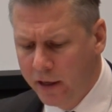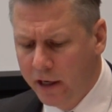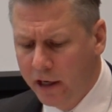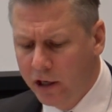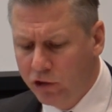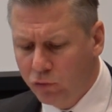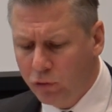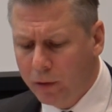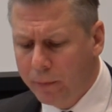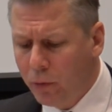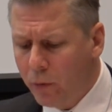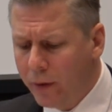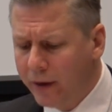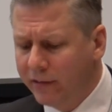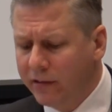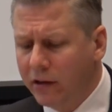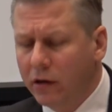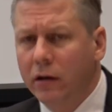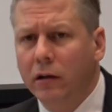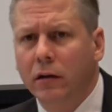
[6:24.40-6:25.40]
History
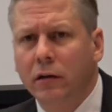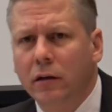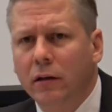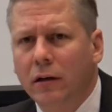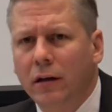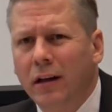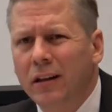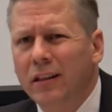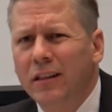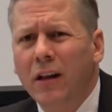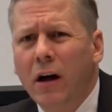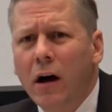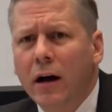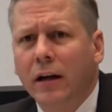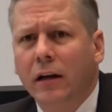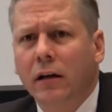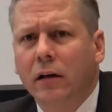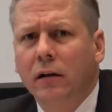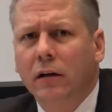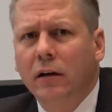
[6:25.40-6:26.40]
points out a
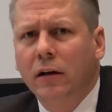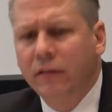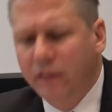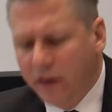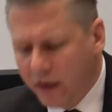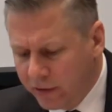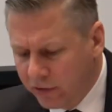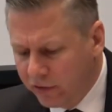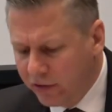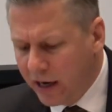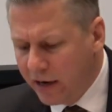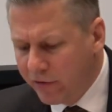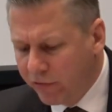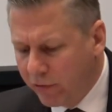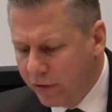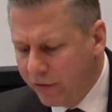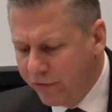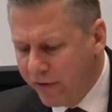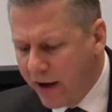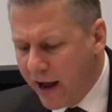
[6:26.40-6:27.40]
lot of
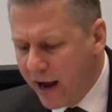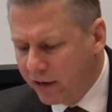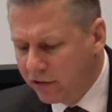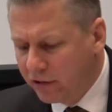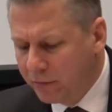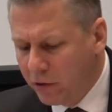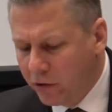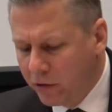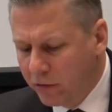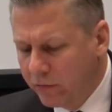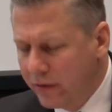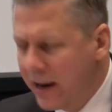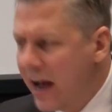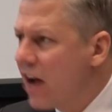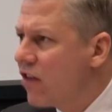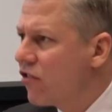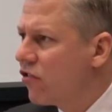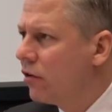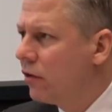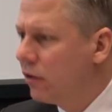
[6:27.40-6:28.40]
unsavory facts about
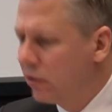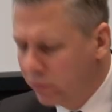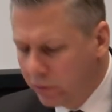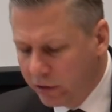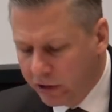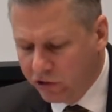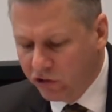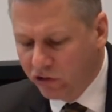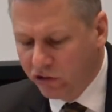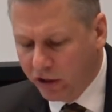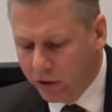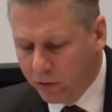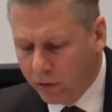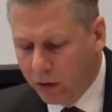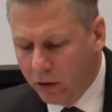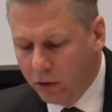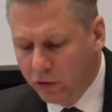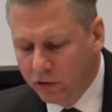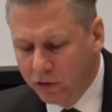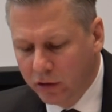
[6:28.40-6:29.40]
national and religious
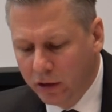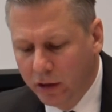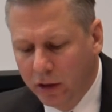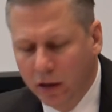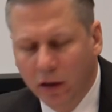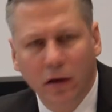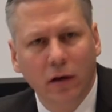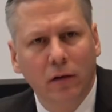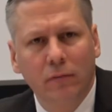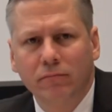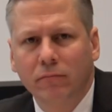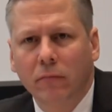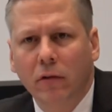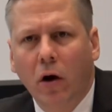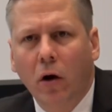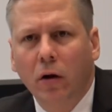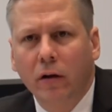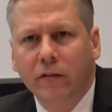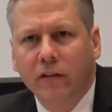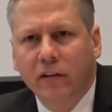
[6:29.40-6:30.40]
heroes
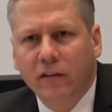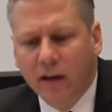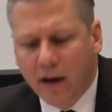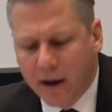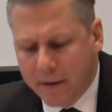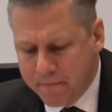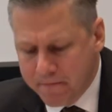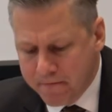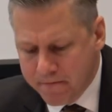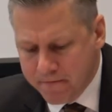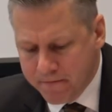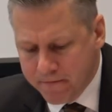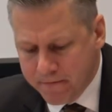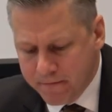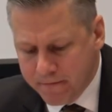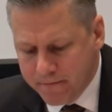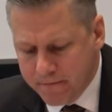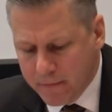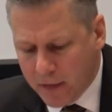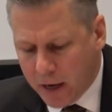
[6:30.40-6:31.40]
all the time.
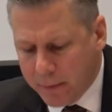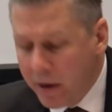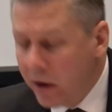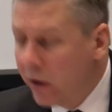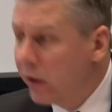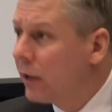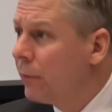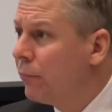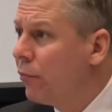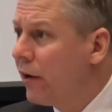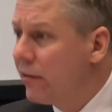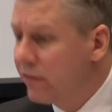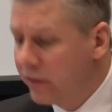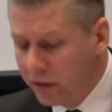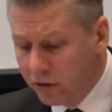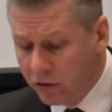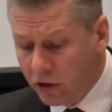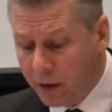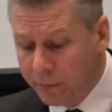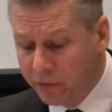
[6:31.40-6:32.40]
American
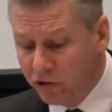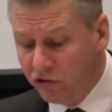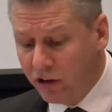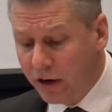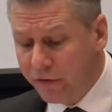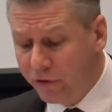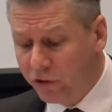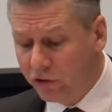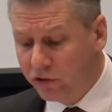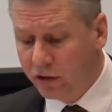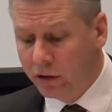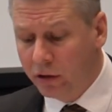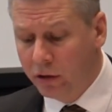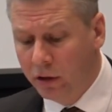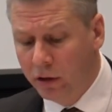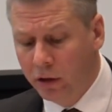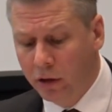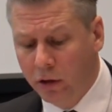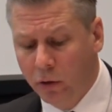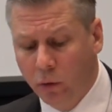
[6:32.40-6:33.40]
President Thomas
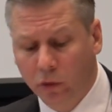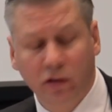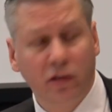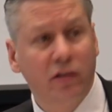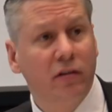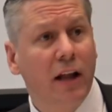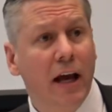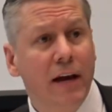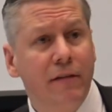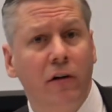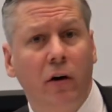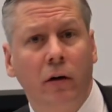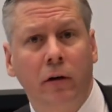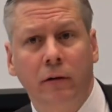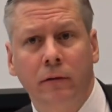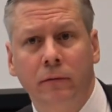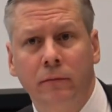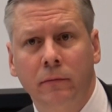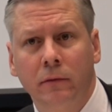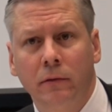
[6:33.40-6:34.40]
Jefferson was a slave
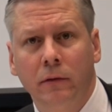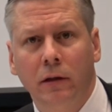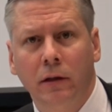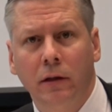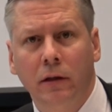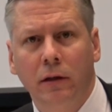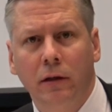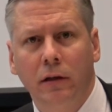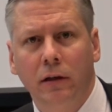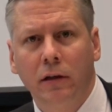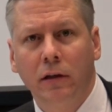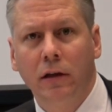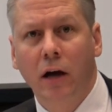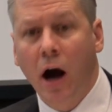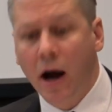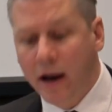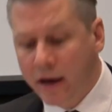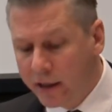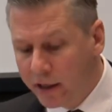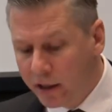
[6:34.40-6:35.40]
owner.
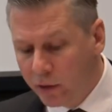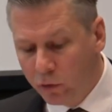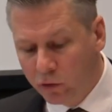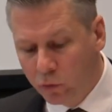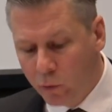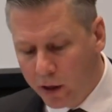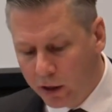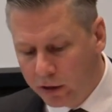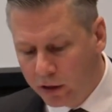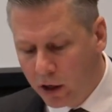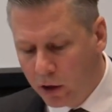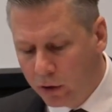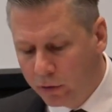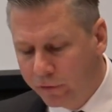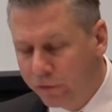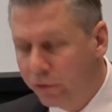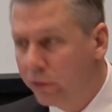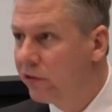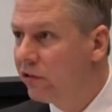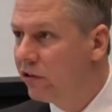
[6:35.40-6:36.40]
Gandhi was well
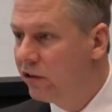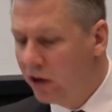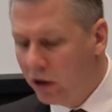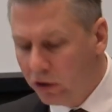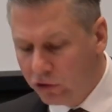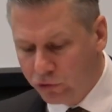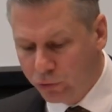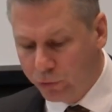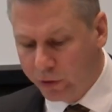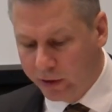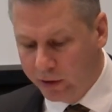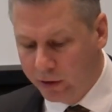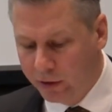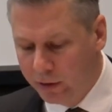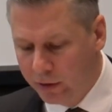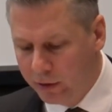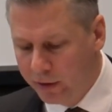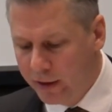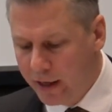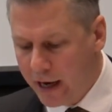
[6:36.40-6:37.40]
known for his adultery.
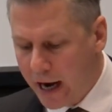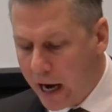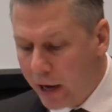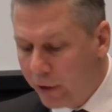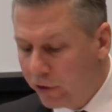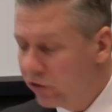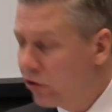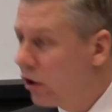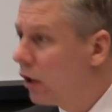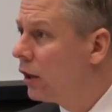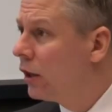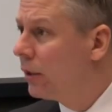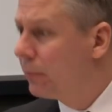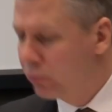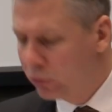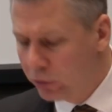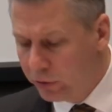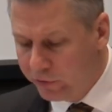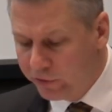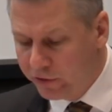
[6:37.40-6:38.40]
Aristotle
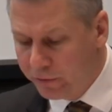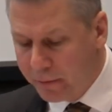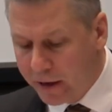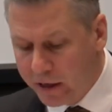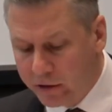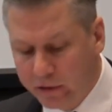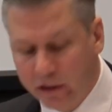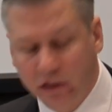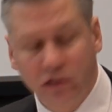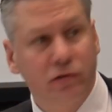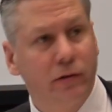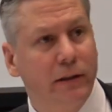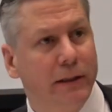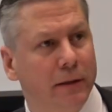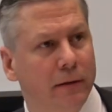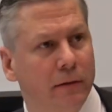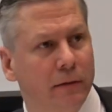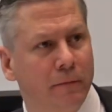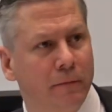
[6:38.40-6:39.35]
approved of pederasty.